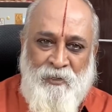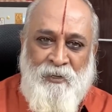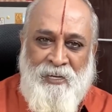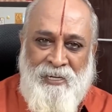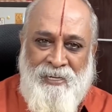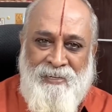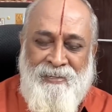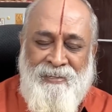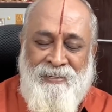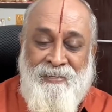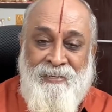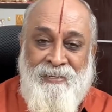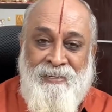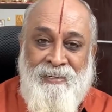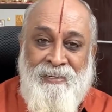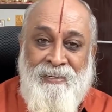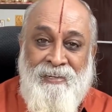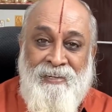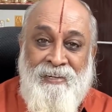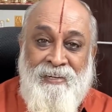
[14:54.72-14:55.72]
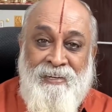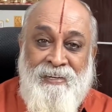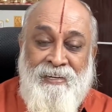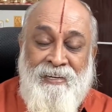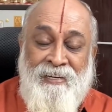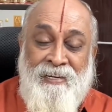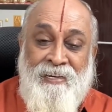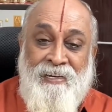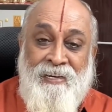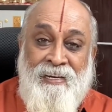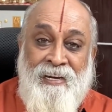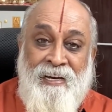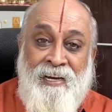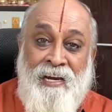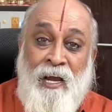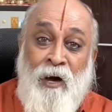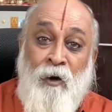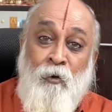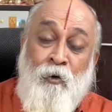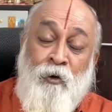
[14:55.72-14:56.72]
okay,
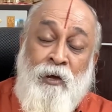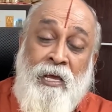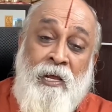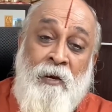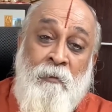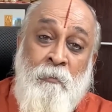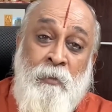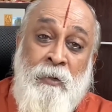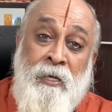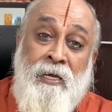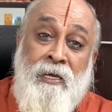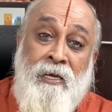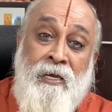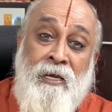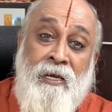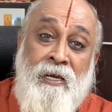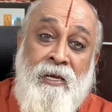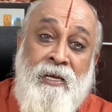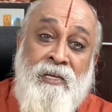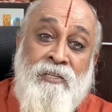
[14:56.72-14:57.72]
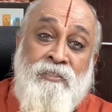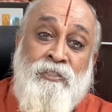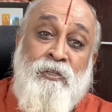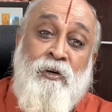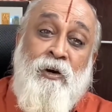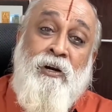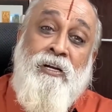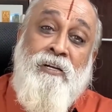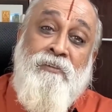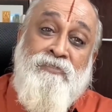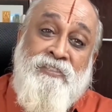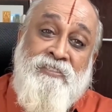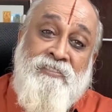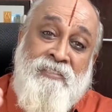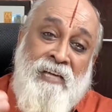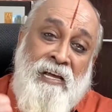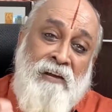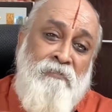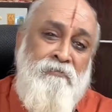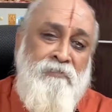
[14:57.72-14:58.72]
love can be a sort of
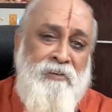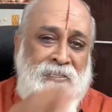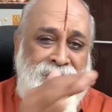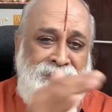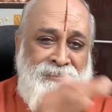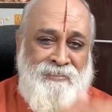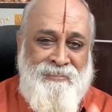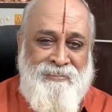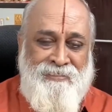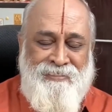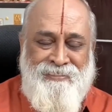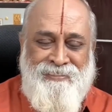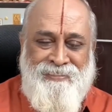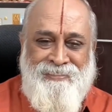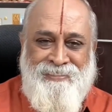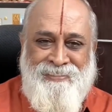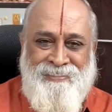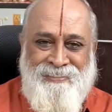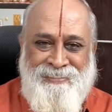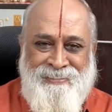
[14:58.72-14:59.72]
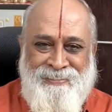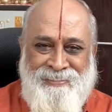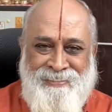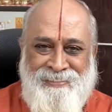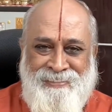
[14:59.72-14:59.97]
service.